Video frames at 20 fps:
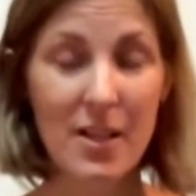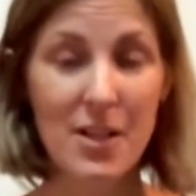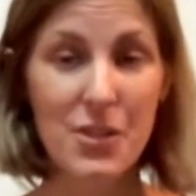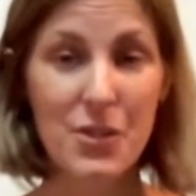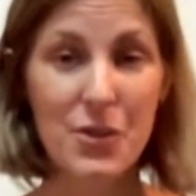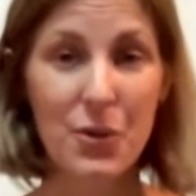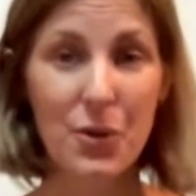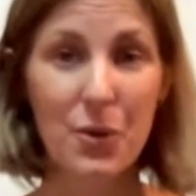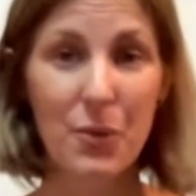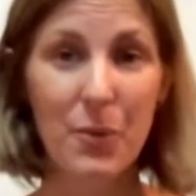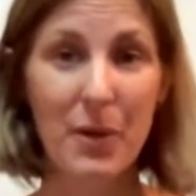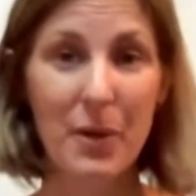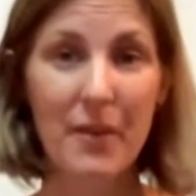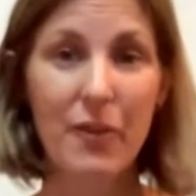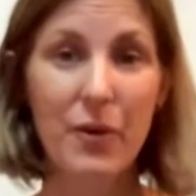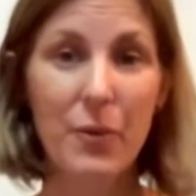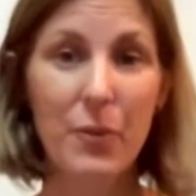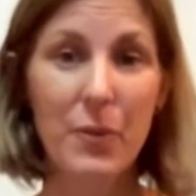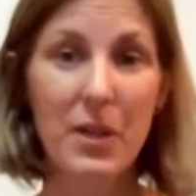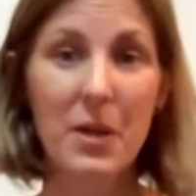So
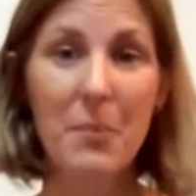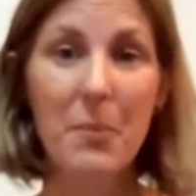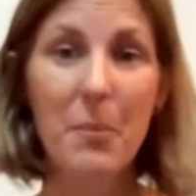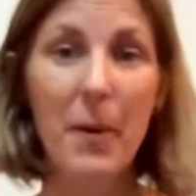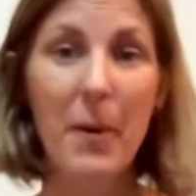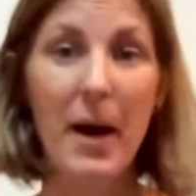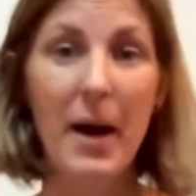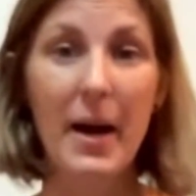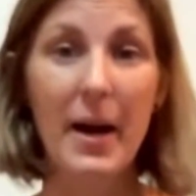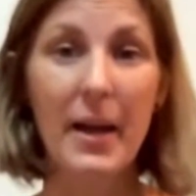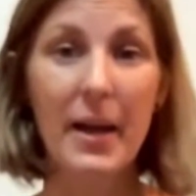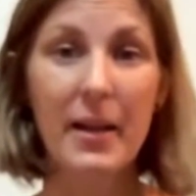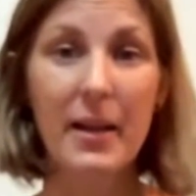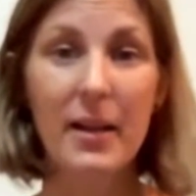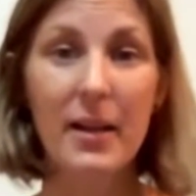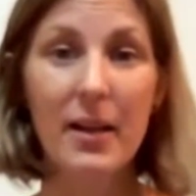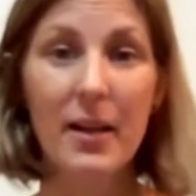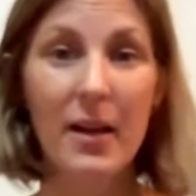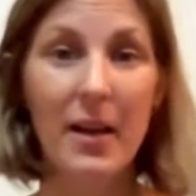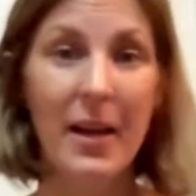wherever we can buy
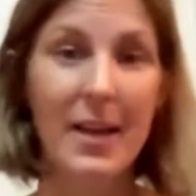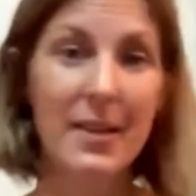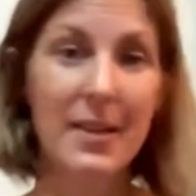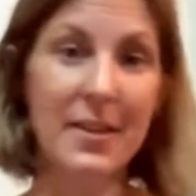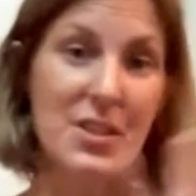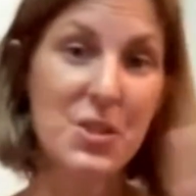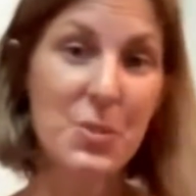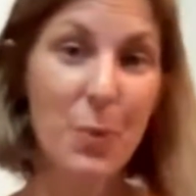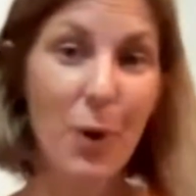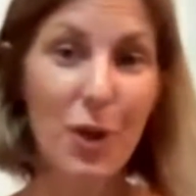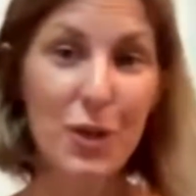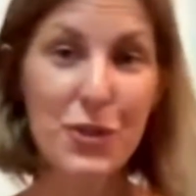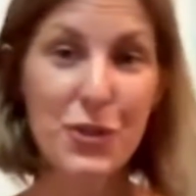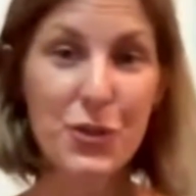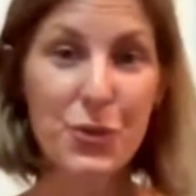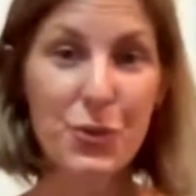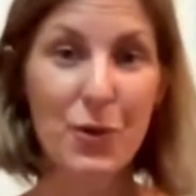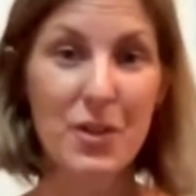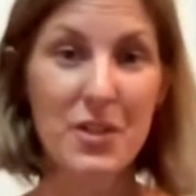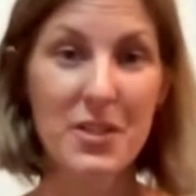in the small
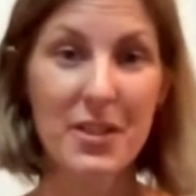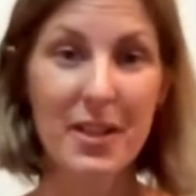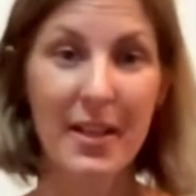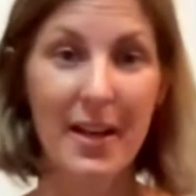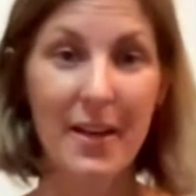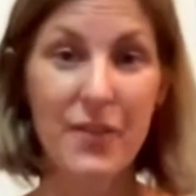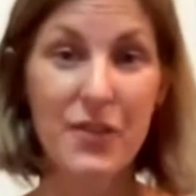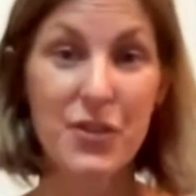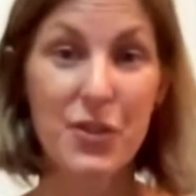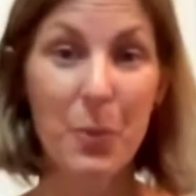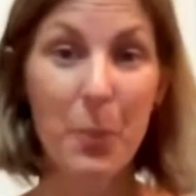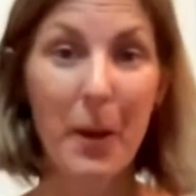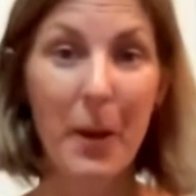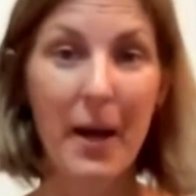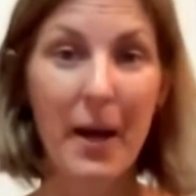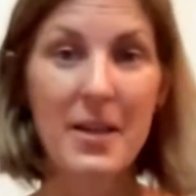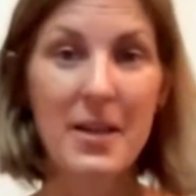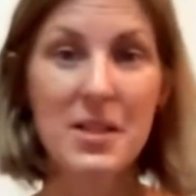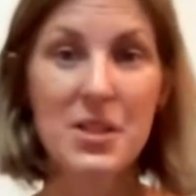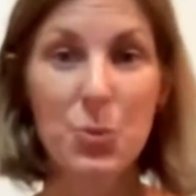stores that have
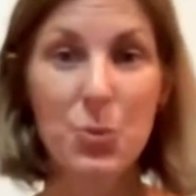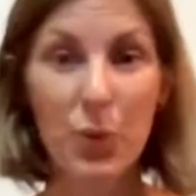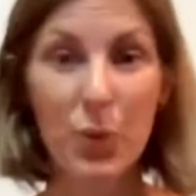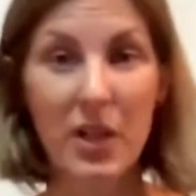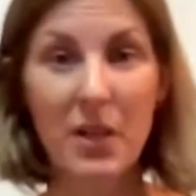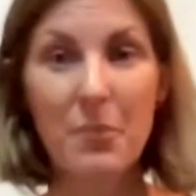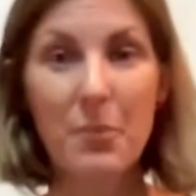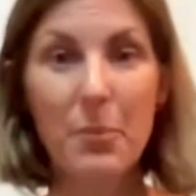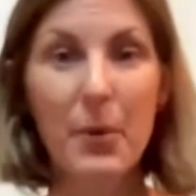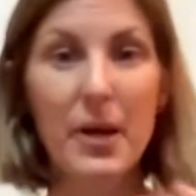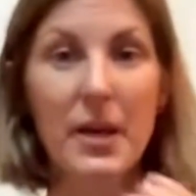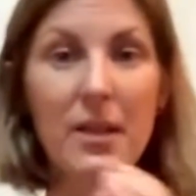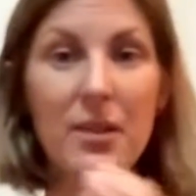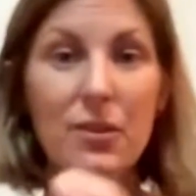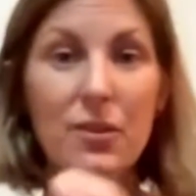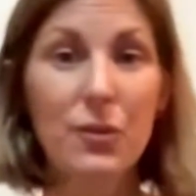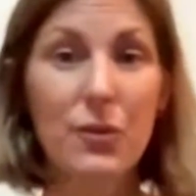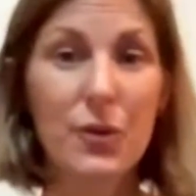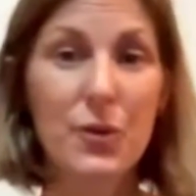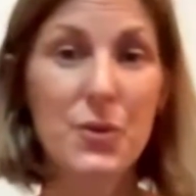supplies, we can bring it
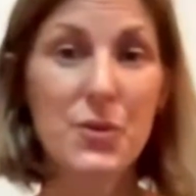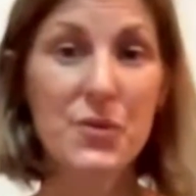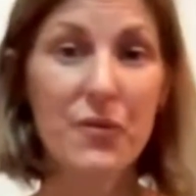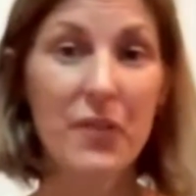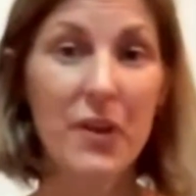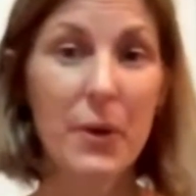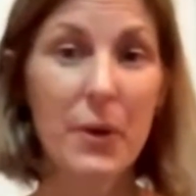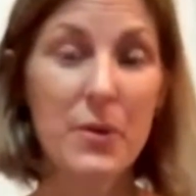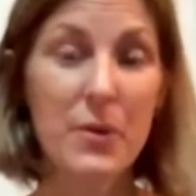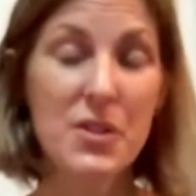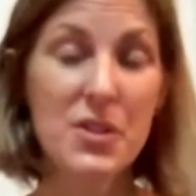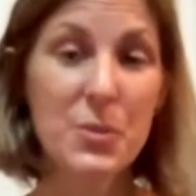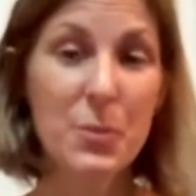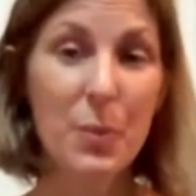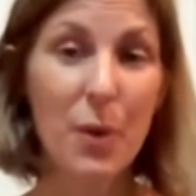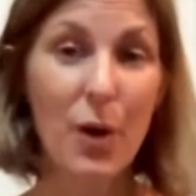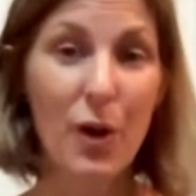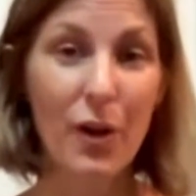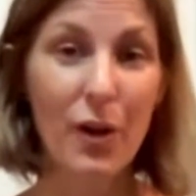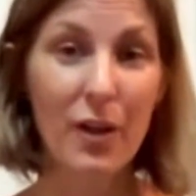to those very
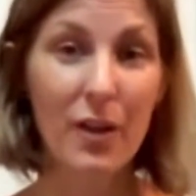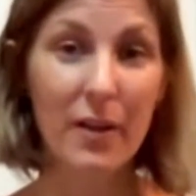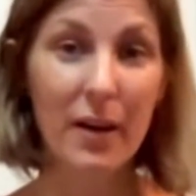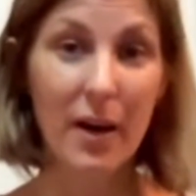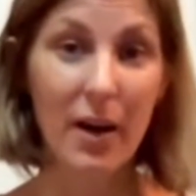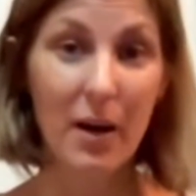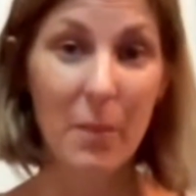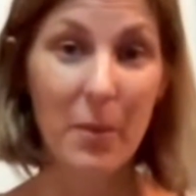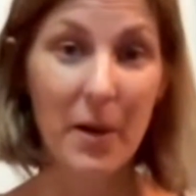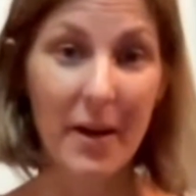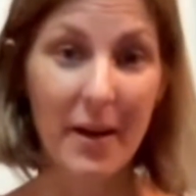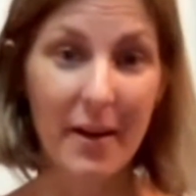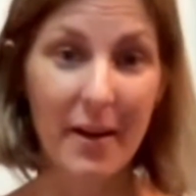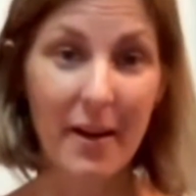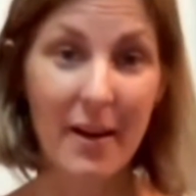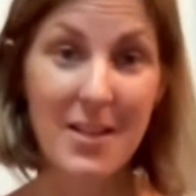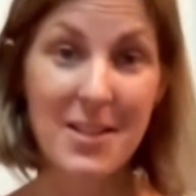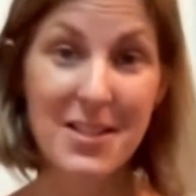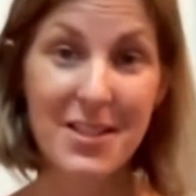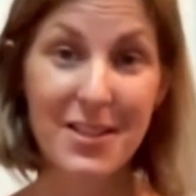small uh,
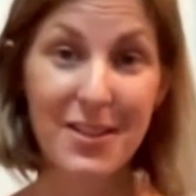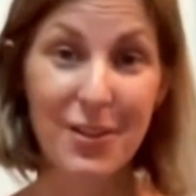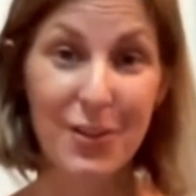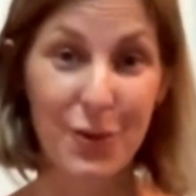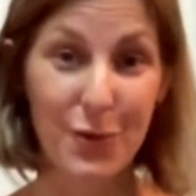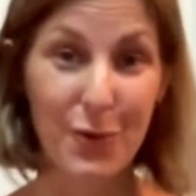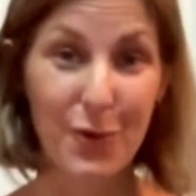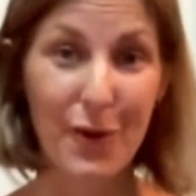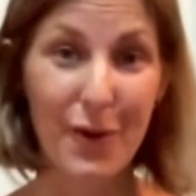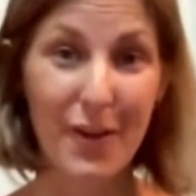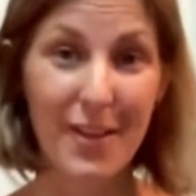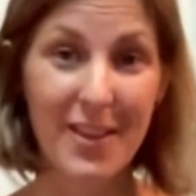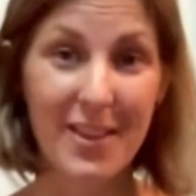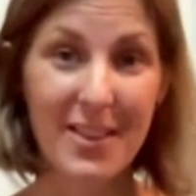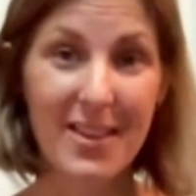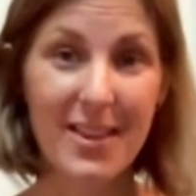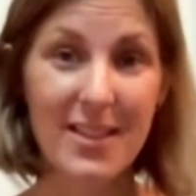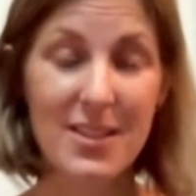barangays in the north.